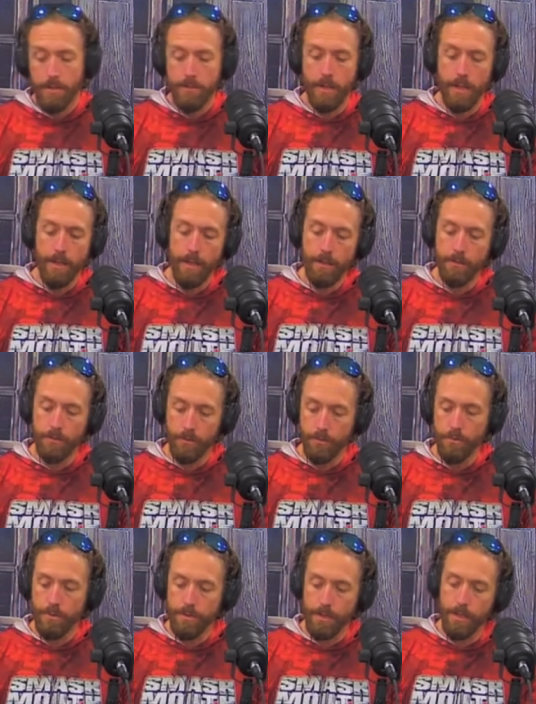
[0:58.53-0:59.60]
snakehead
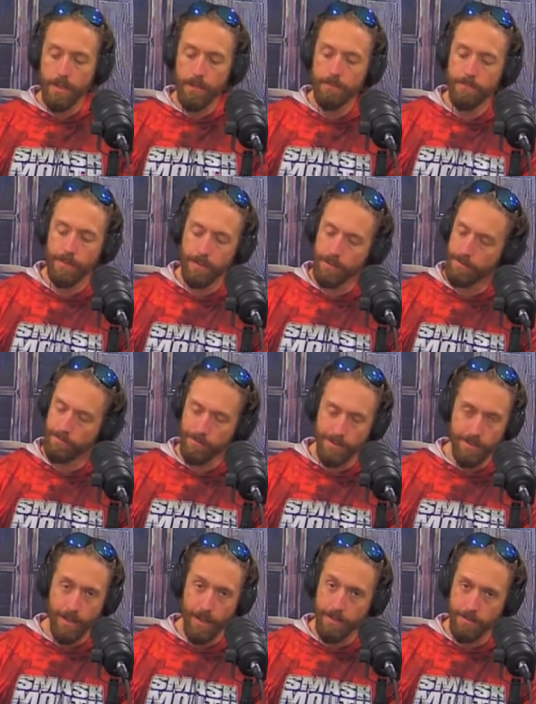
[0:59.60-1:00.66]
do seem, and the, the
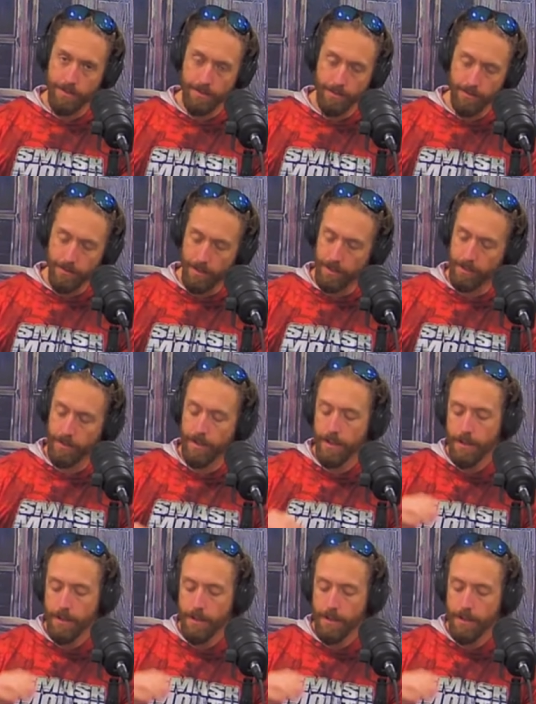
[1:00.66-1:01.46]
science is still young,